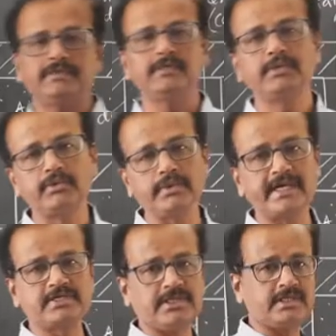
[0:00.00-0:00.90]
due to
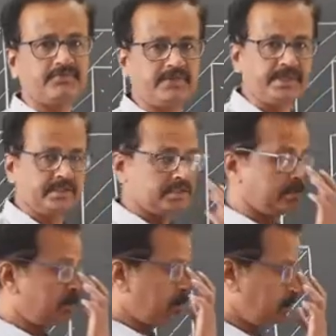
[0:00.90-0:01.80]
exchange of heat,
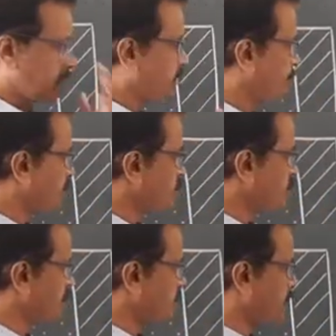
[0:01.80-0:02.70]
the
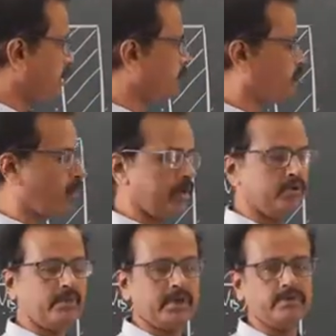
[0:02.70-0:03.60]
pressure and
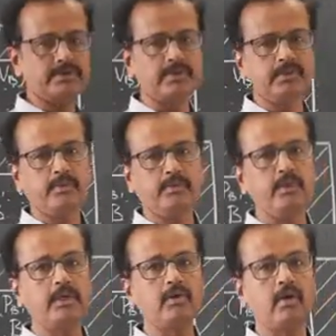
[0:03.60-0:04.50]
volume values
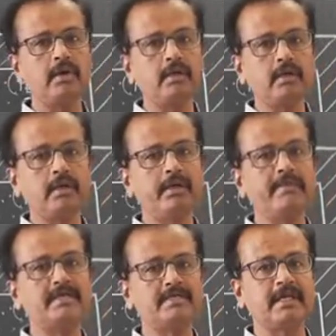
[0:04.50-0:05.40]
will not
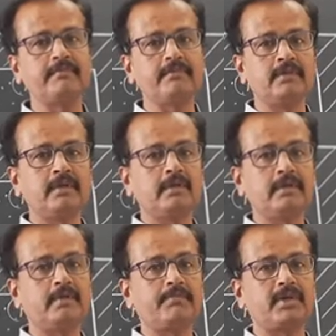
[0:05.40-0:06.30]
remain same.
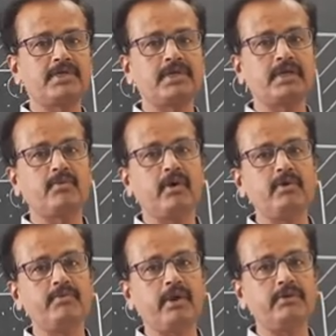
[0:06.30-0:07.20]
The pressure and
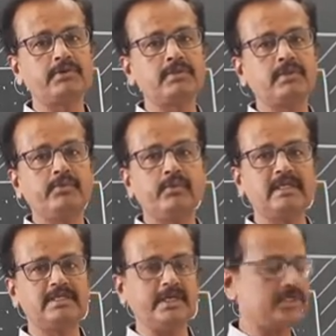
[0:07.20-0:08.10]
volume values will
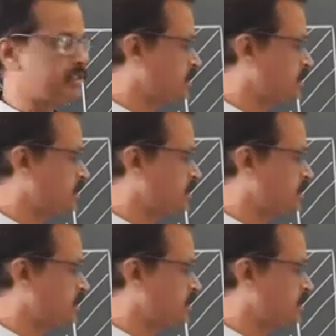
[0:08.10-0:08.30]
change.